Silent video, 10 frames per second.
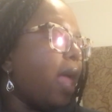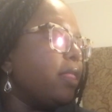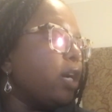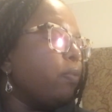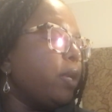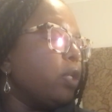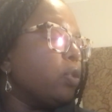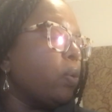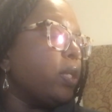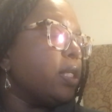and they're being
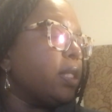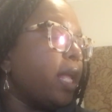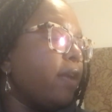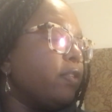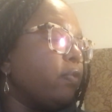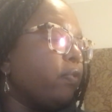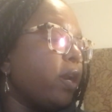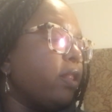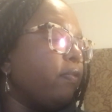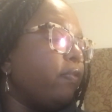sold as slaves in
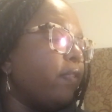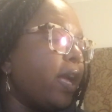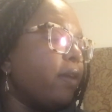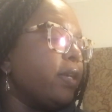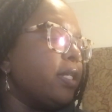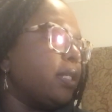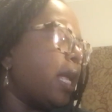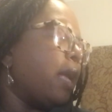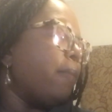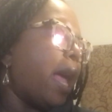front of the very
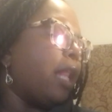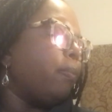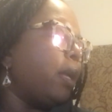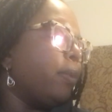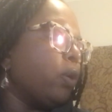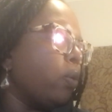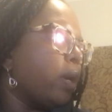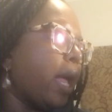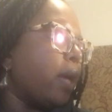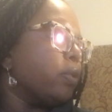same Alabama
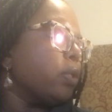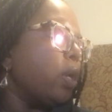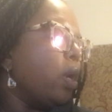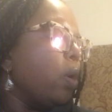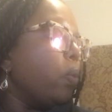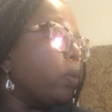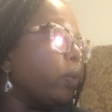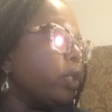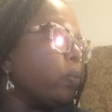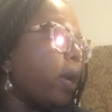courthouse where
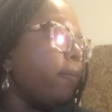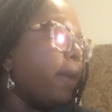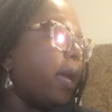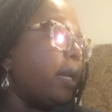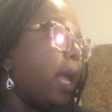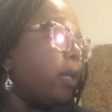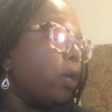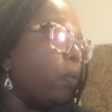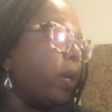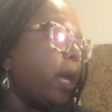rich white men and
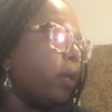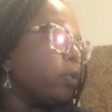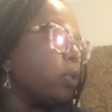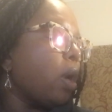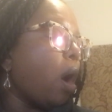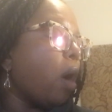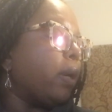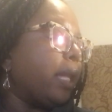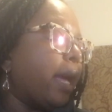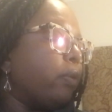no one else
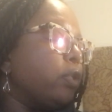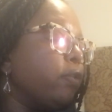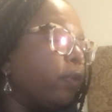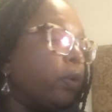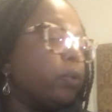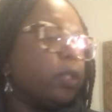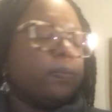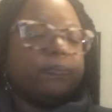are allowed to vote.